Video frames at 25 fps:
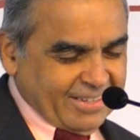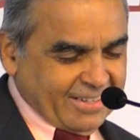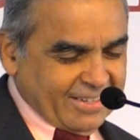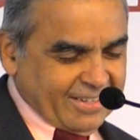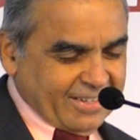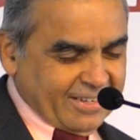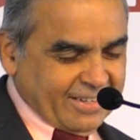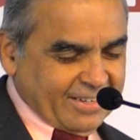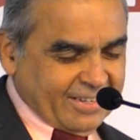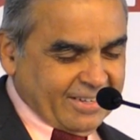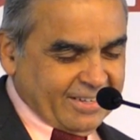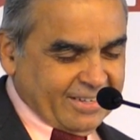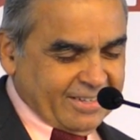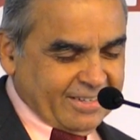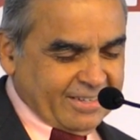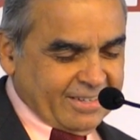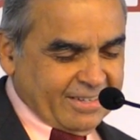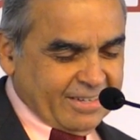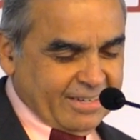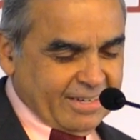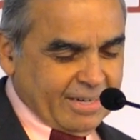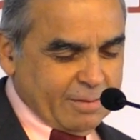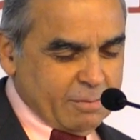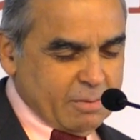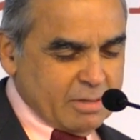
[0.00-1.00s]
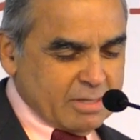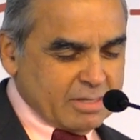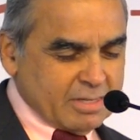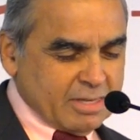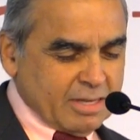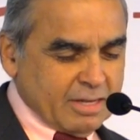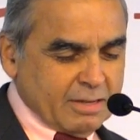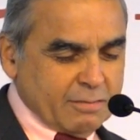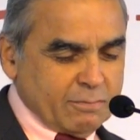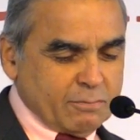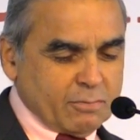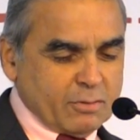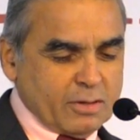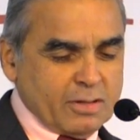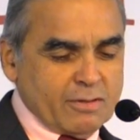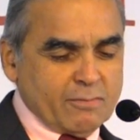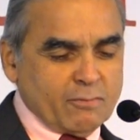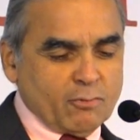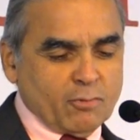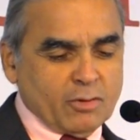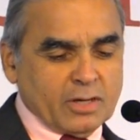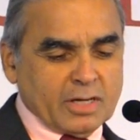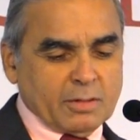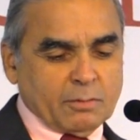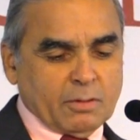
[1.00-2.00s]
Let me say a
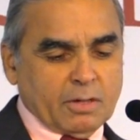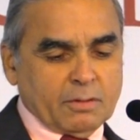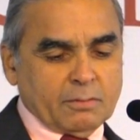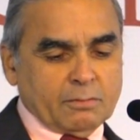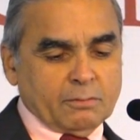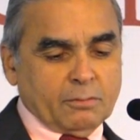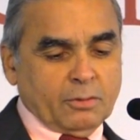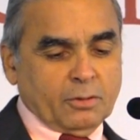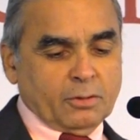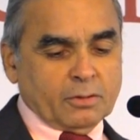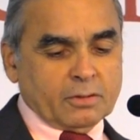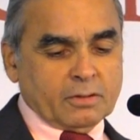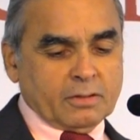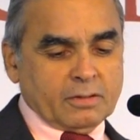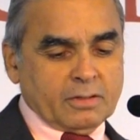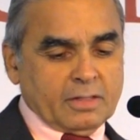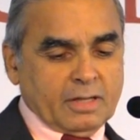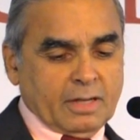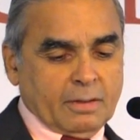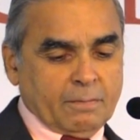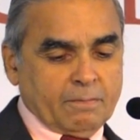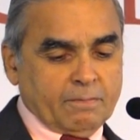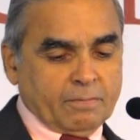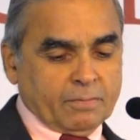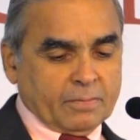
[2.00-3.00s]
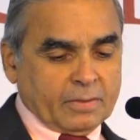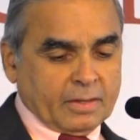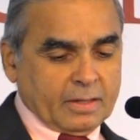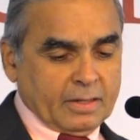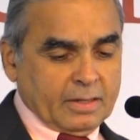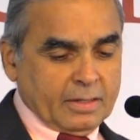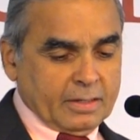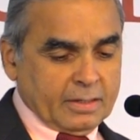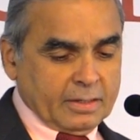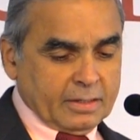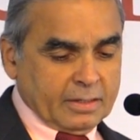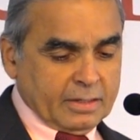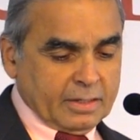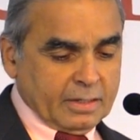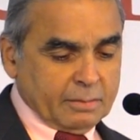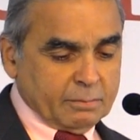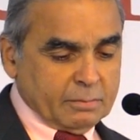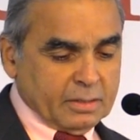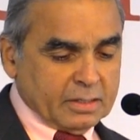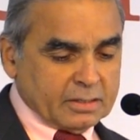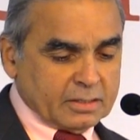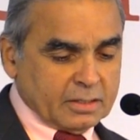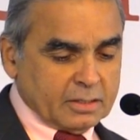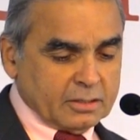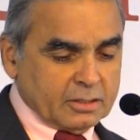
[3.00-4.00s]
brief word about both of them.
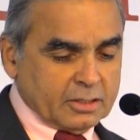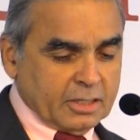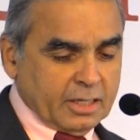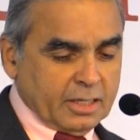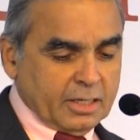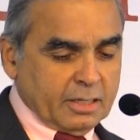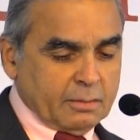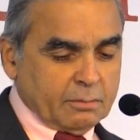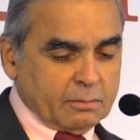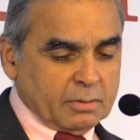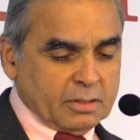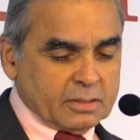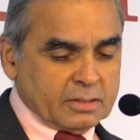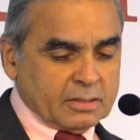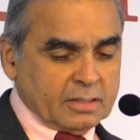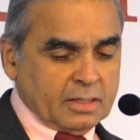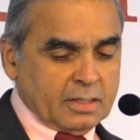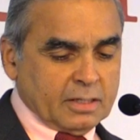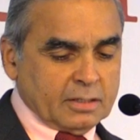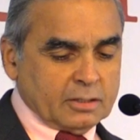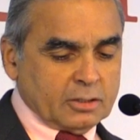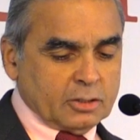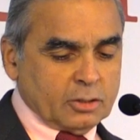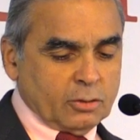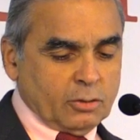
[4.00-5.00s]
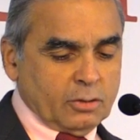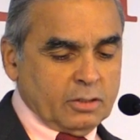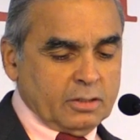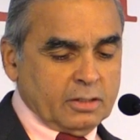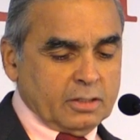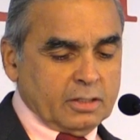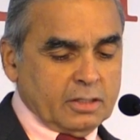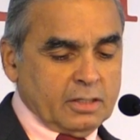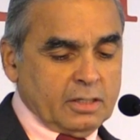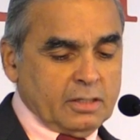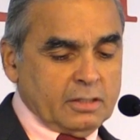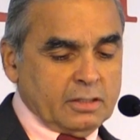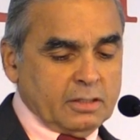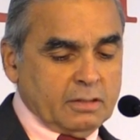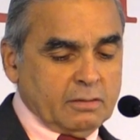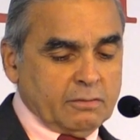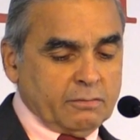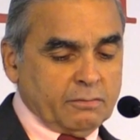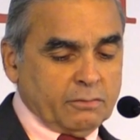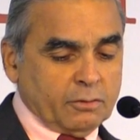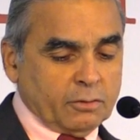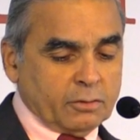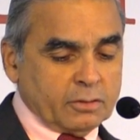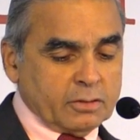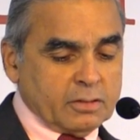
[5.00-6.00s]
Ambassador Jayant Prasad joined the Indian
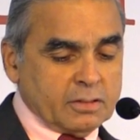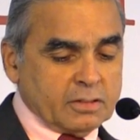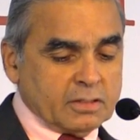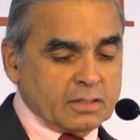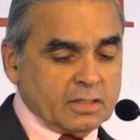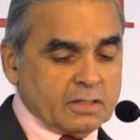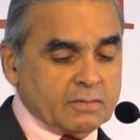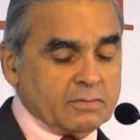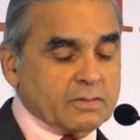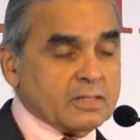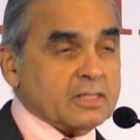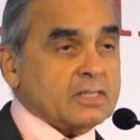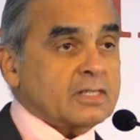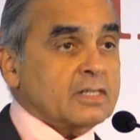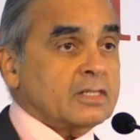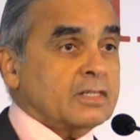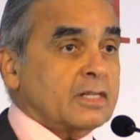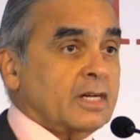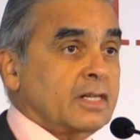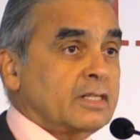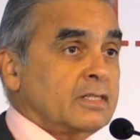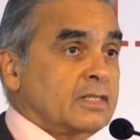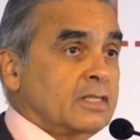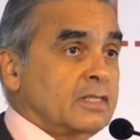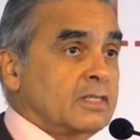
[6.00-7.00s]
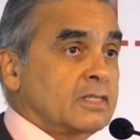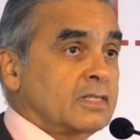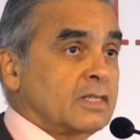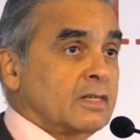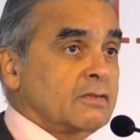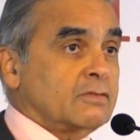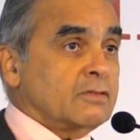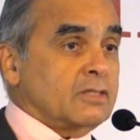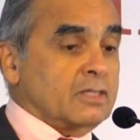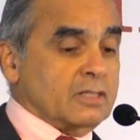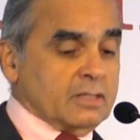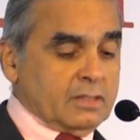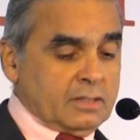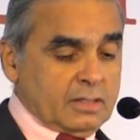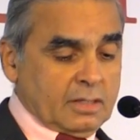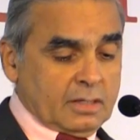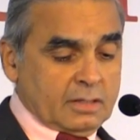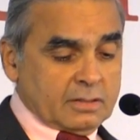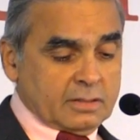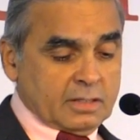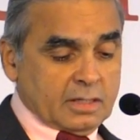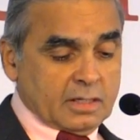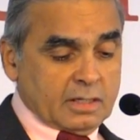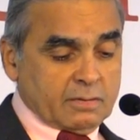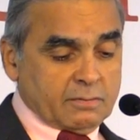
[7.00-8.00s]
Foreign Service in
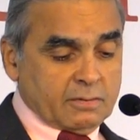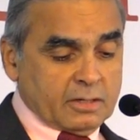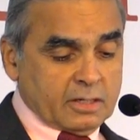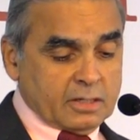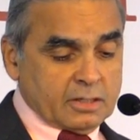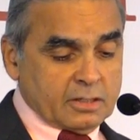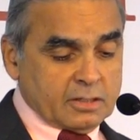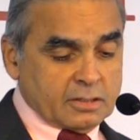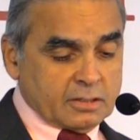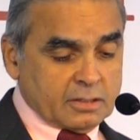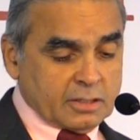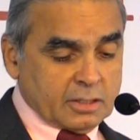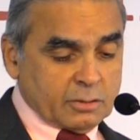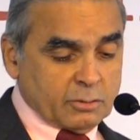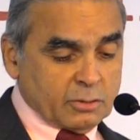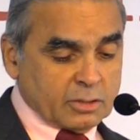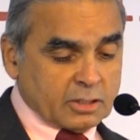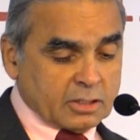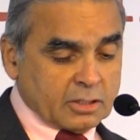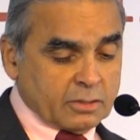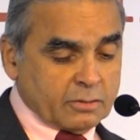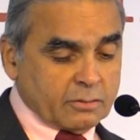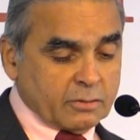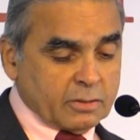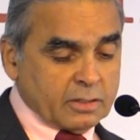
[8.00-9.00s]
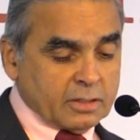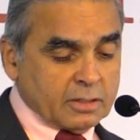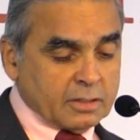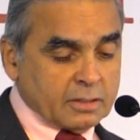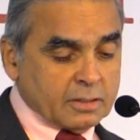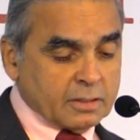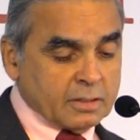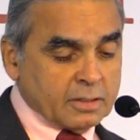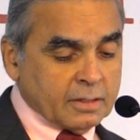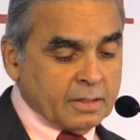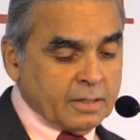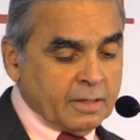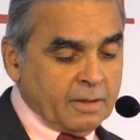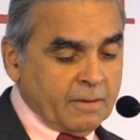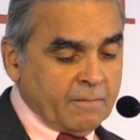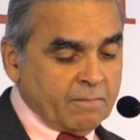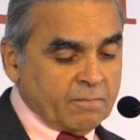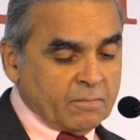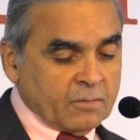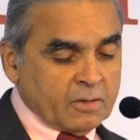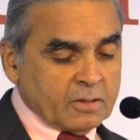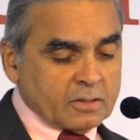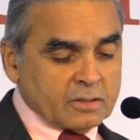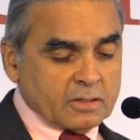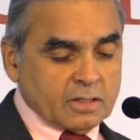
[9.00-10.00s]
1976, had a very distinguished career,
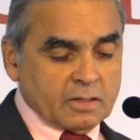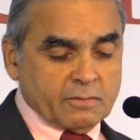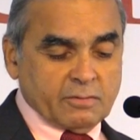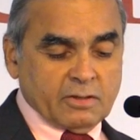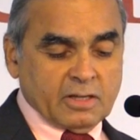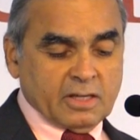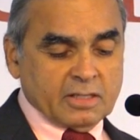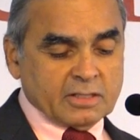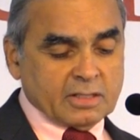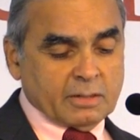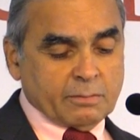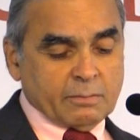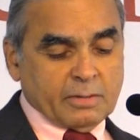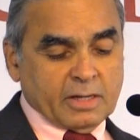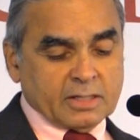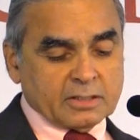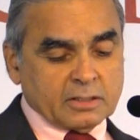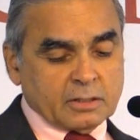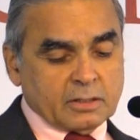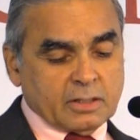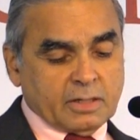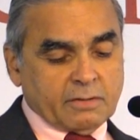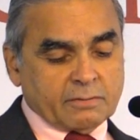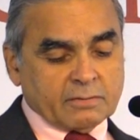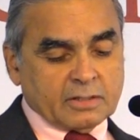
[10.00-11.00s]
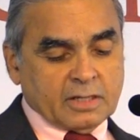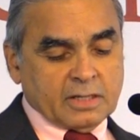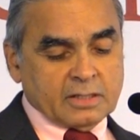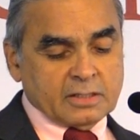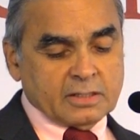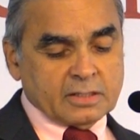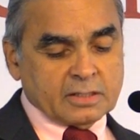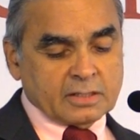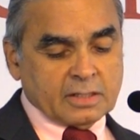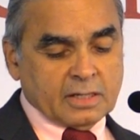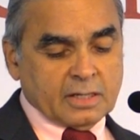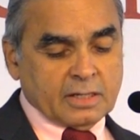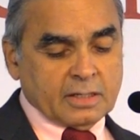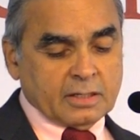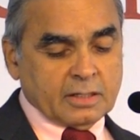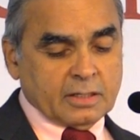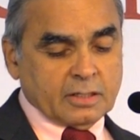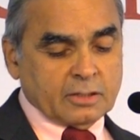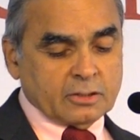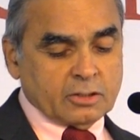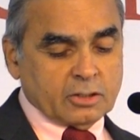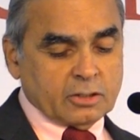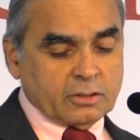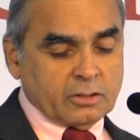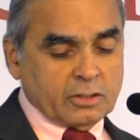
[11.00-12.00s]
serving as ambassador to Afghanistan,
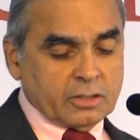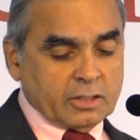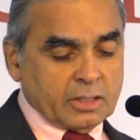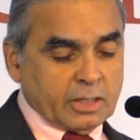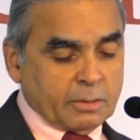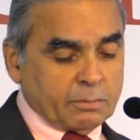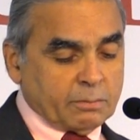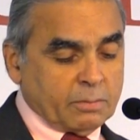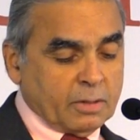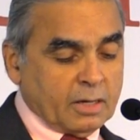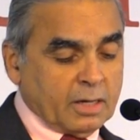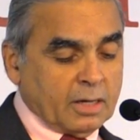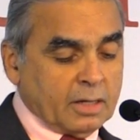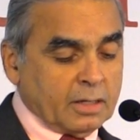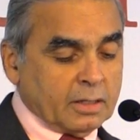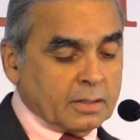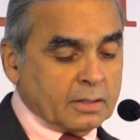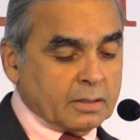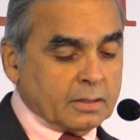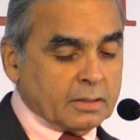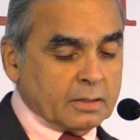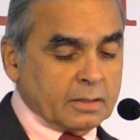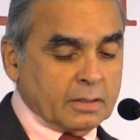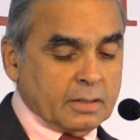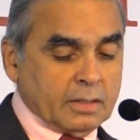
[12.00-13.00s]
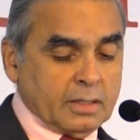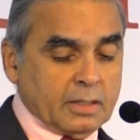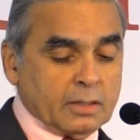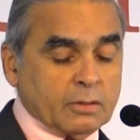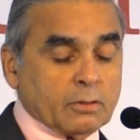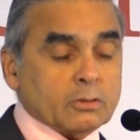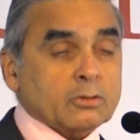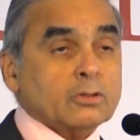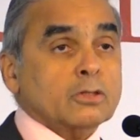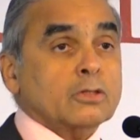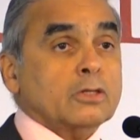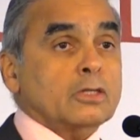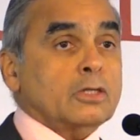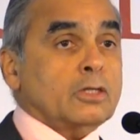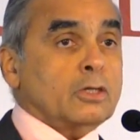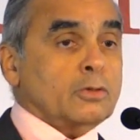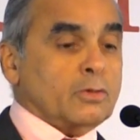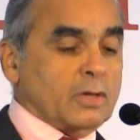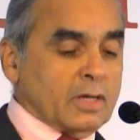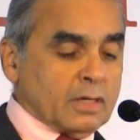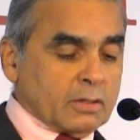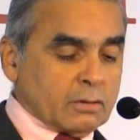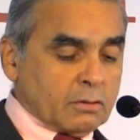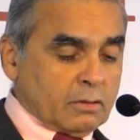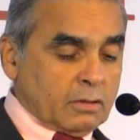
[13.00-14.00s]
Algeria, Nepal, and also the
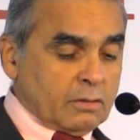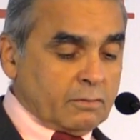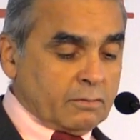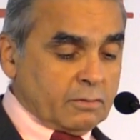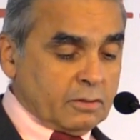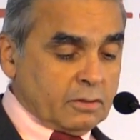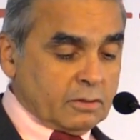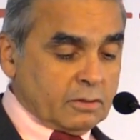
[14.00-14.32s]
UN Conference